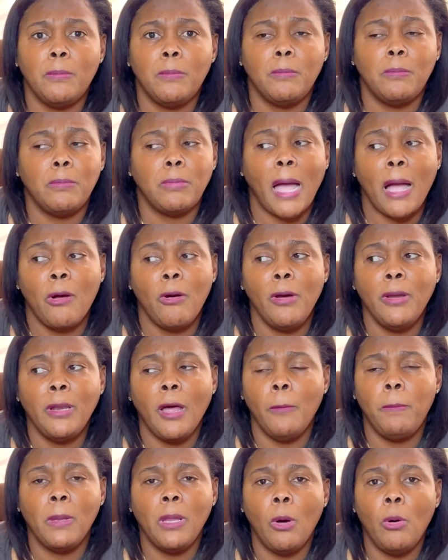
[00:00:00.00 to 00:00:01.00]
I couldn't
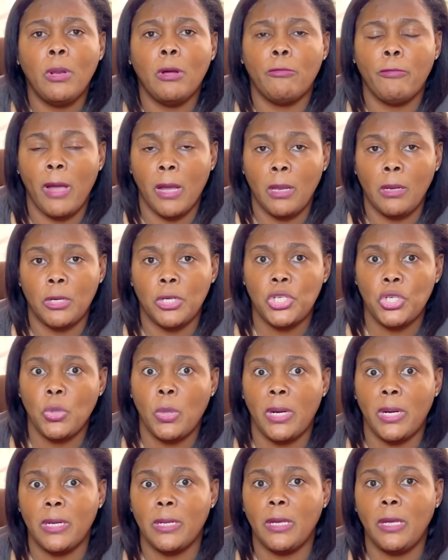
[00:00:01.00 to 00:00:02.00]
upload a regular
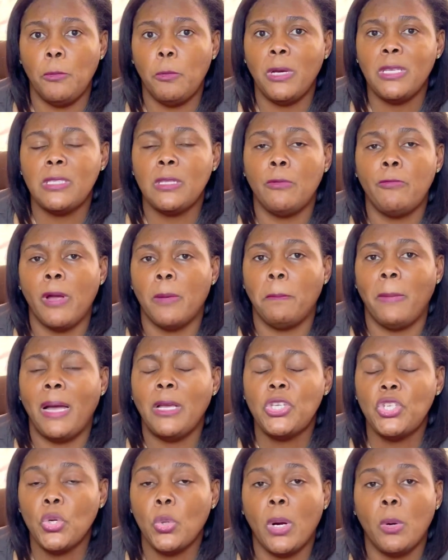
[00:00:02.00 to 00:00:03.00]
short. It wasn't my
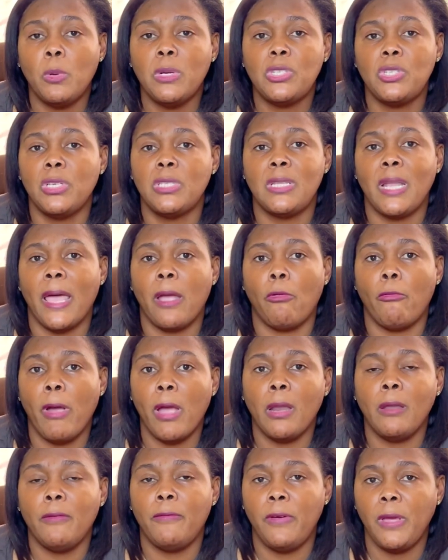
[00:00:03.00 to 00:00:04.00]
short was just like
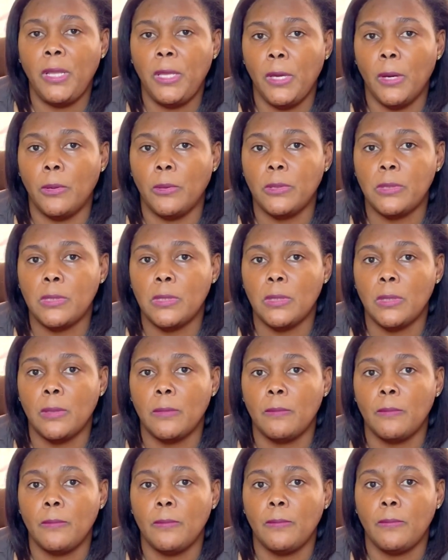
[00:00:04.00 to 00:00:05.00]
regular videos.
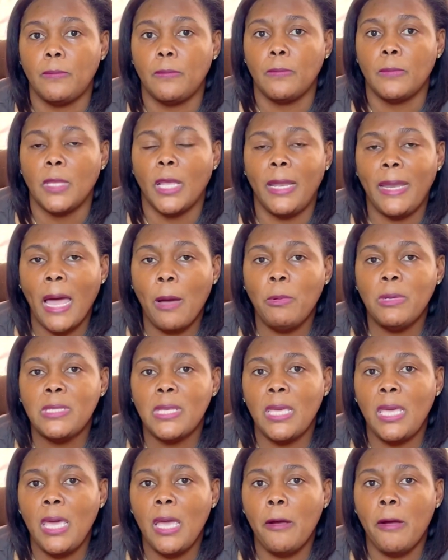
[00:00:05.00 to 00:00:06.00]
And that was a
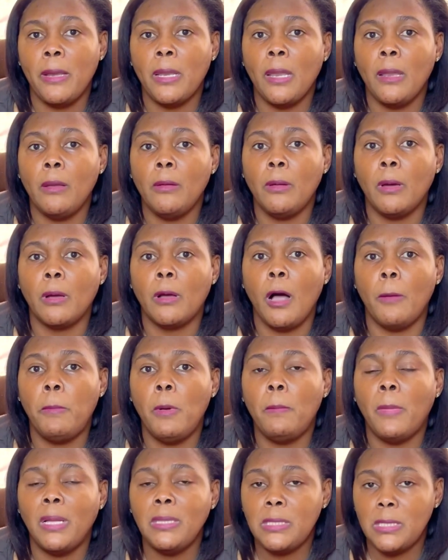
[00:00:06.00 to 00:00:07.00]
year and a couple
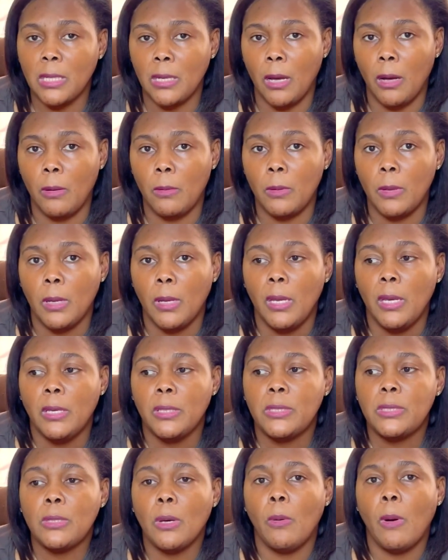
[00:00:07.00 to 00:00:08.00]
months ago.
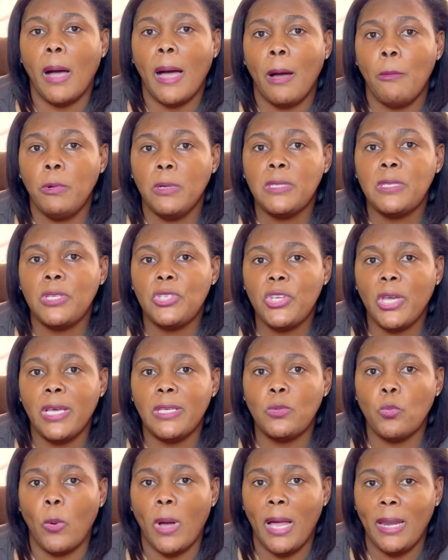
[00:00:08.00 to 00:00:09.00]
So I would
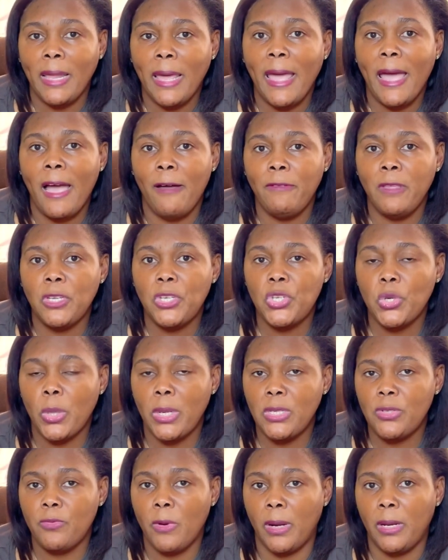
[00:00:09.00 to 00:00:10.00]
suggest, while they have their
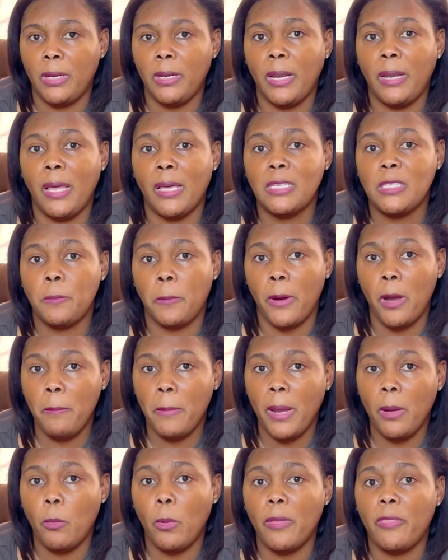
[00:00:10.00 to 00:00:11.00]
shorts running, and
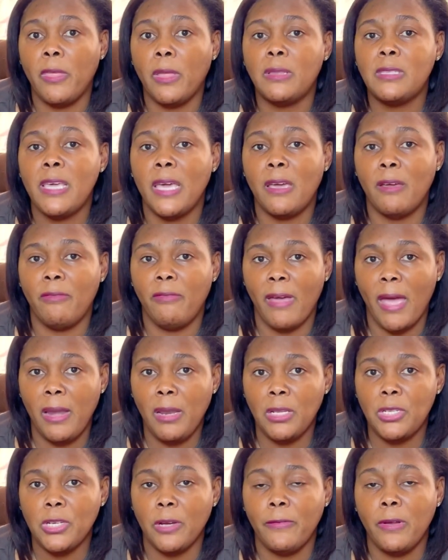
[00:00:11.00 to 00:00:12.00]
experiment with it, take
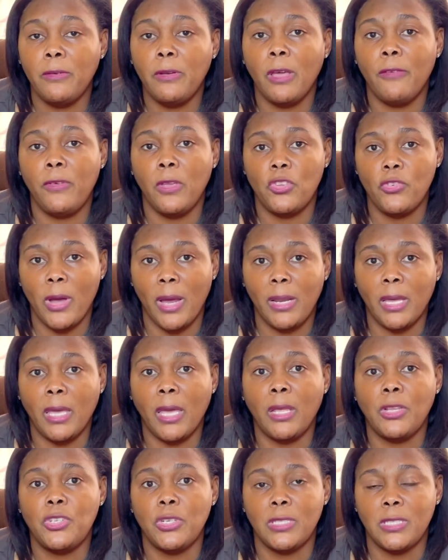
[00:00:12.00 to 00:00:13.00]
advantage of it if you're trying to
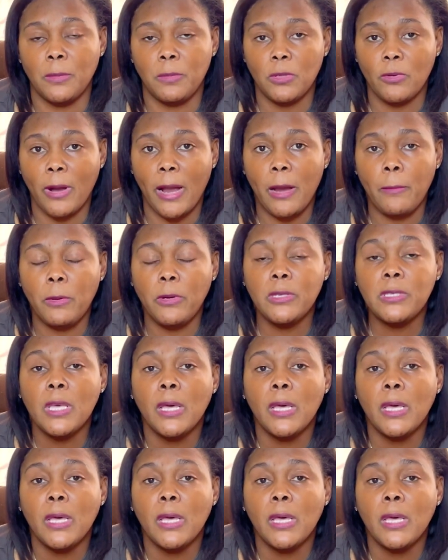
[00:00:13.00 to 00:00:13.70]
get your subscribers,